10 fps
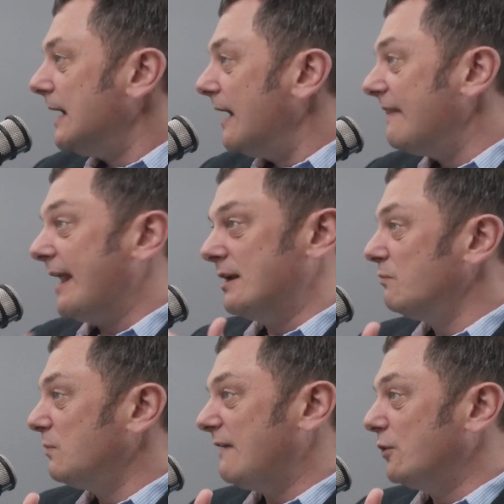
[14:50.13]
And then
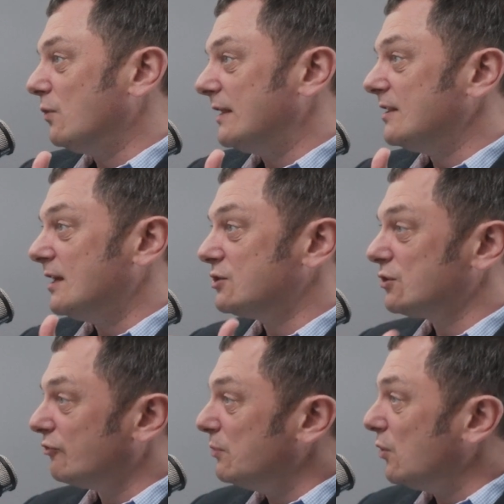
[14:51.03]
if you're in the
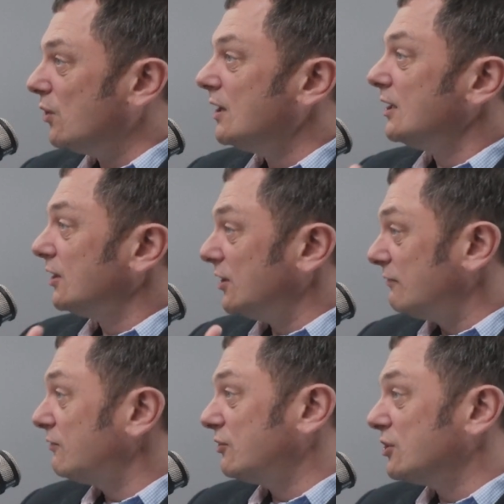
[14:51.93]
sort of more
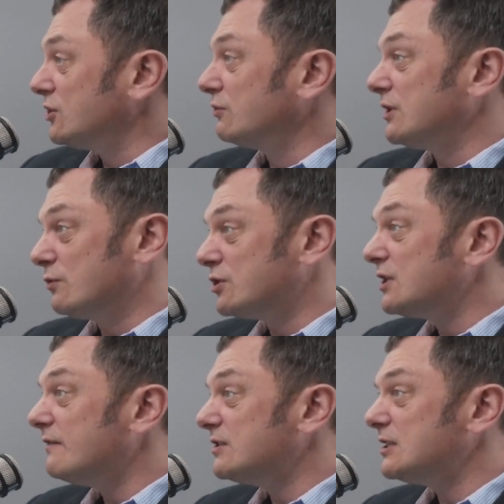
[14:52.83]
consulting or
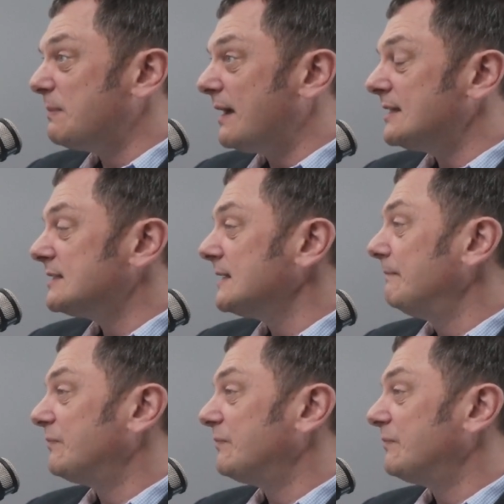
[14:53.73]
services space,